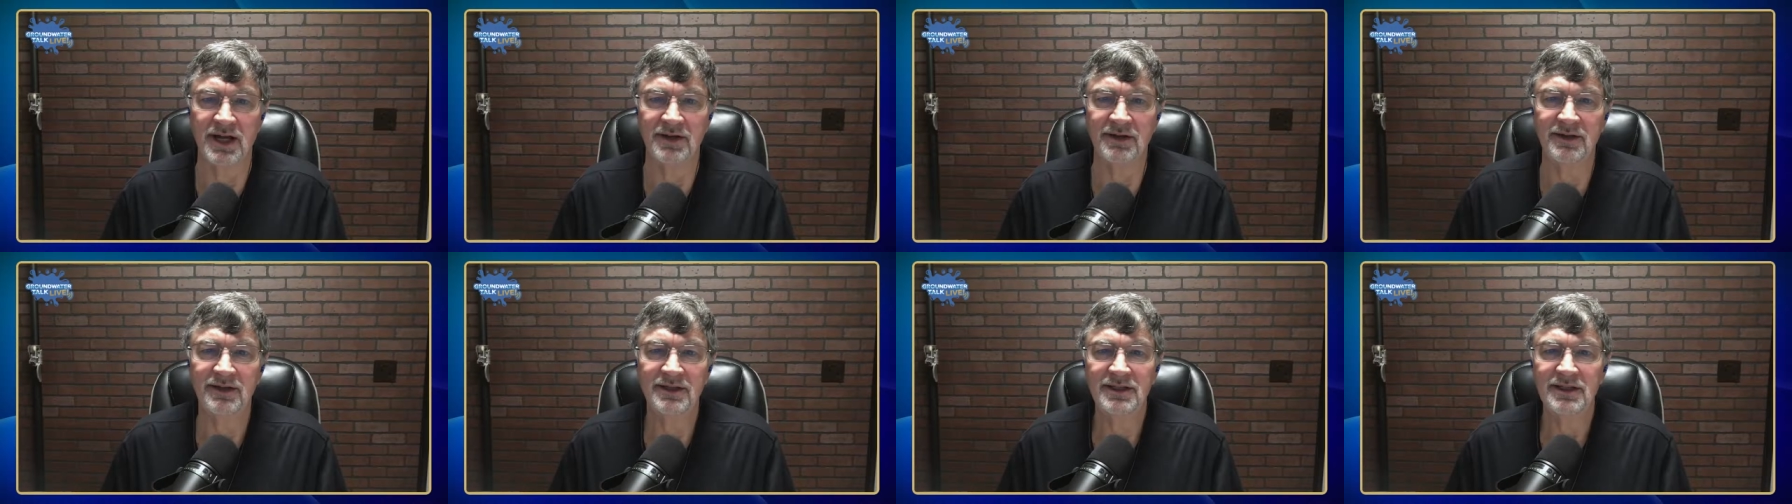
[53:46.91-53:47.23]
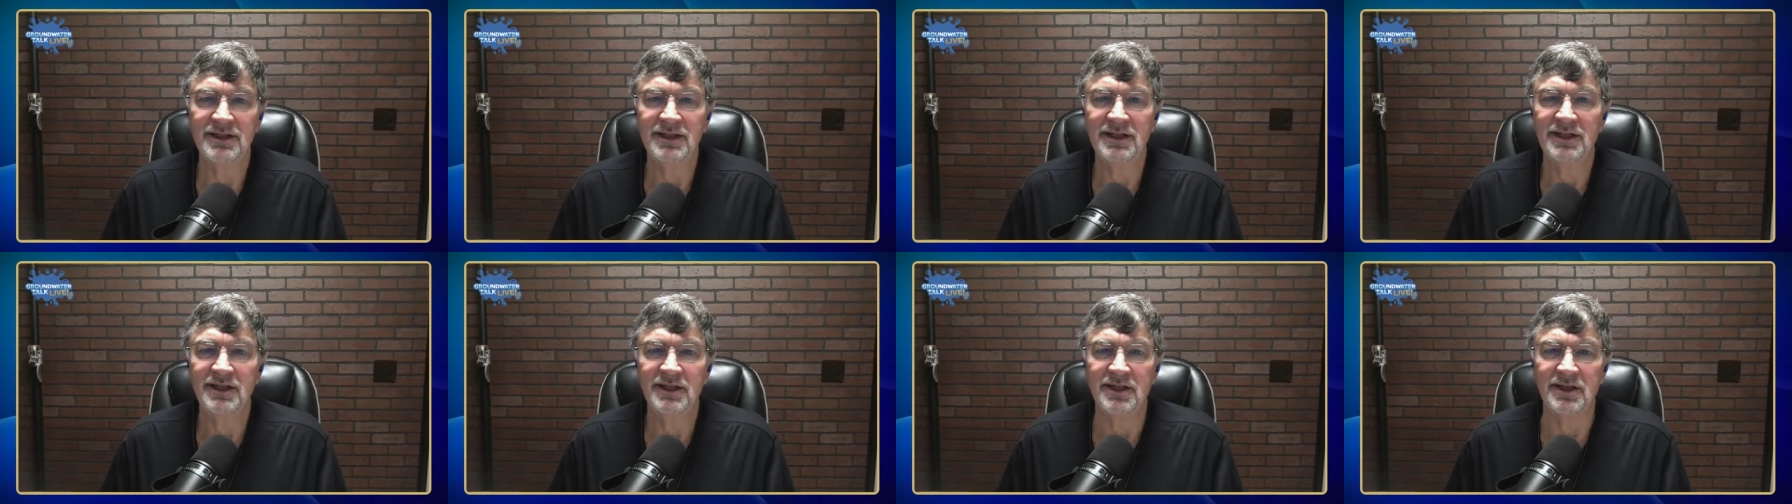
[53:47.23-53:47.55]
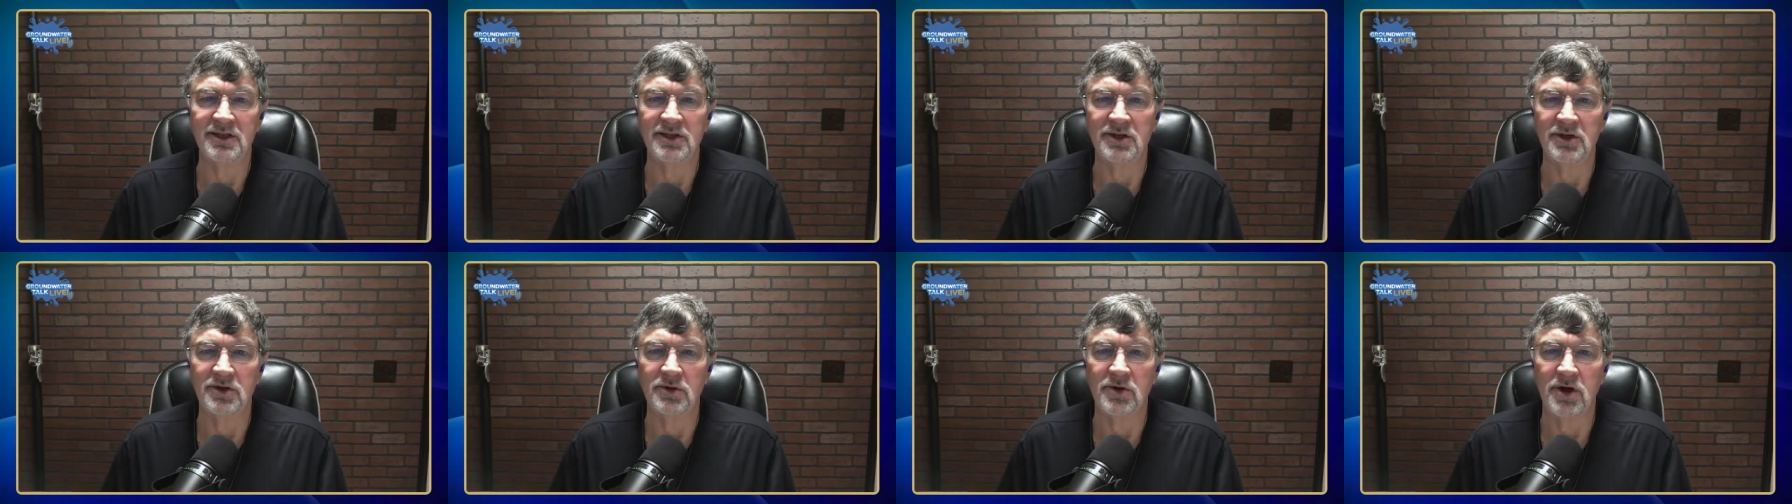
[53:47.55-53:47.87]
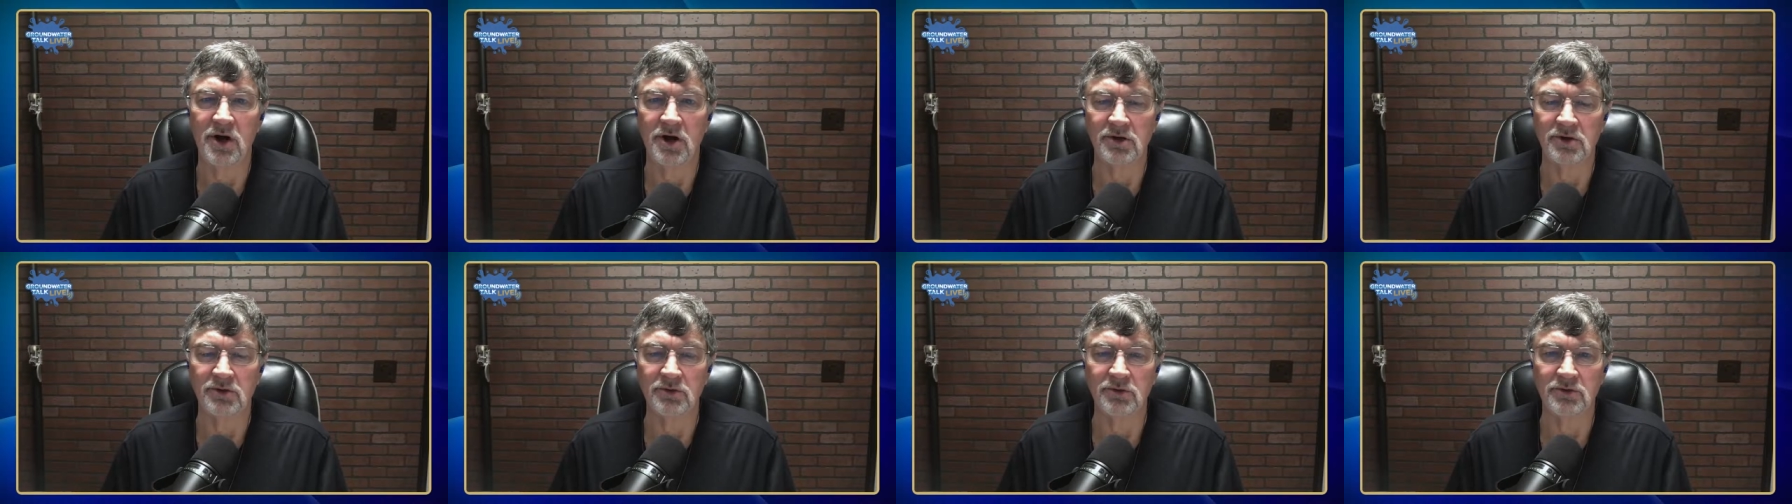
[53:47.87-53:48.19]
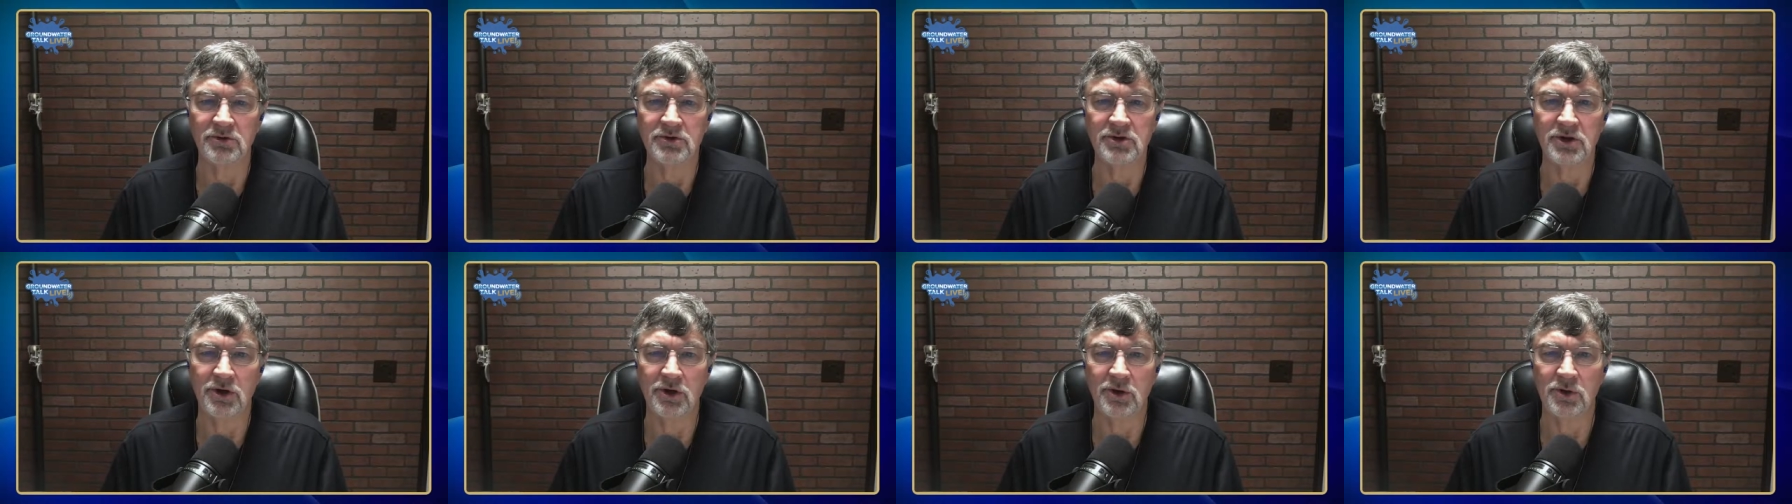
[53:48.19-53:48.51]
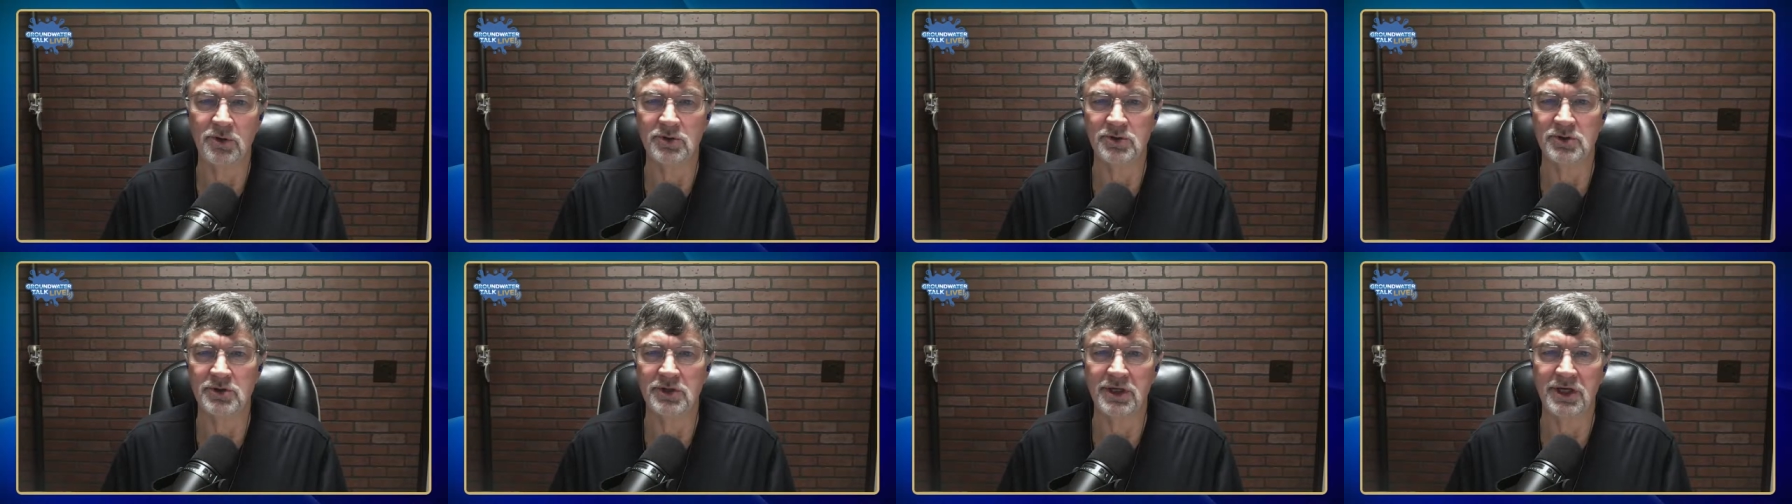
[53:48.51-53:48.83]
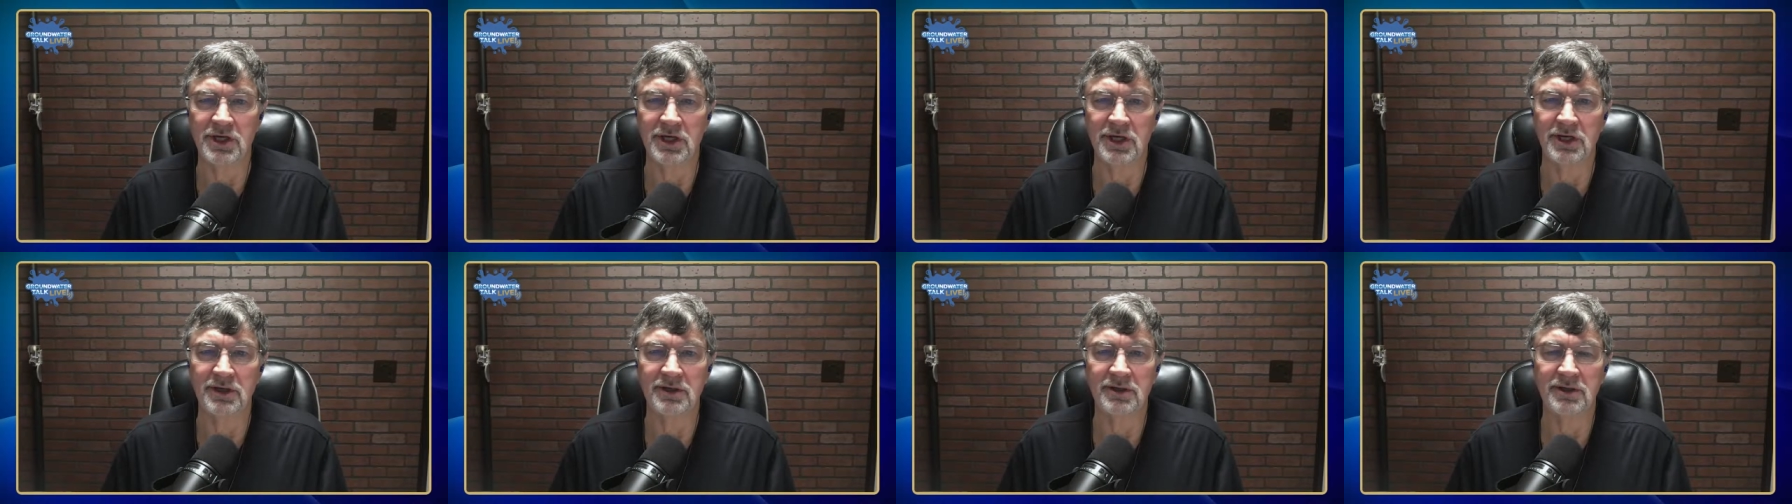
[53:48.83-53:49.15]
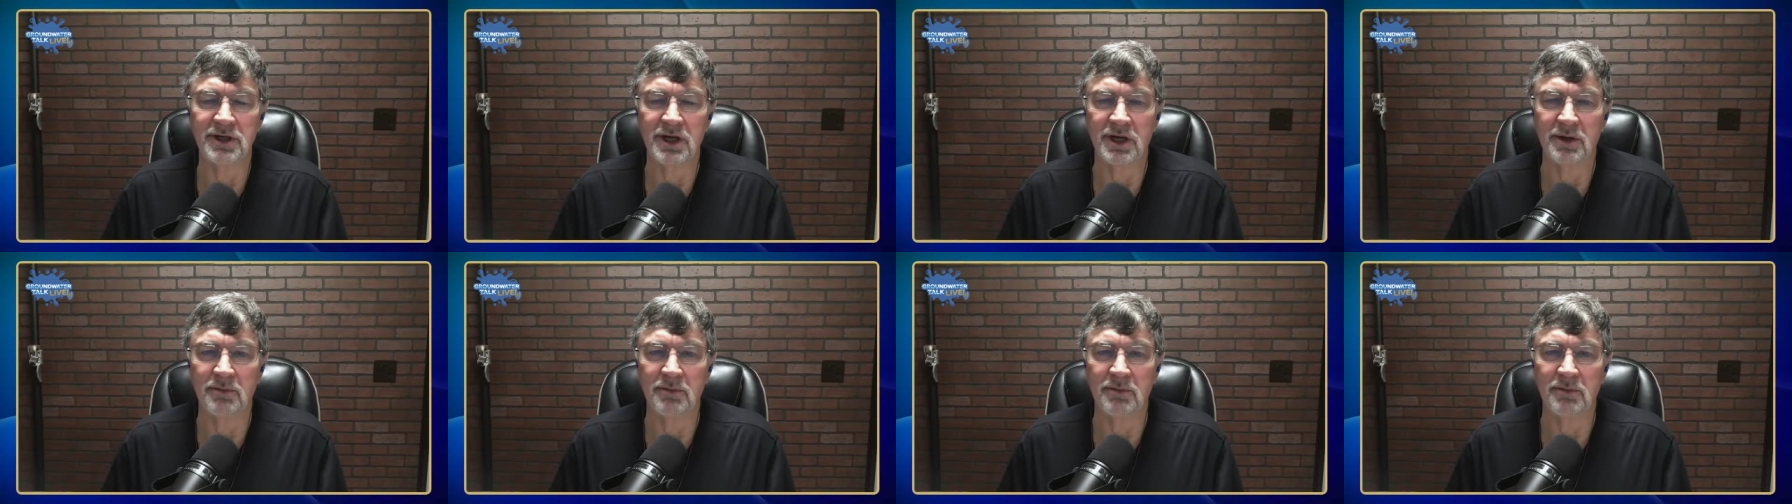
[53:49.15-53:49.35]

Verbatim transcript: It's not, Uncle Joe's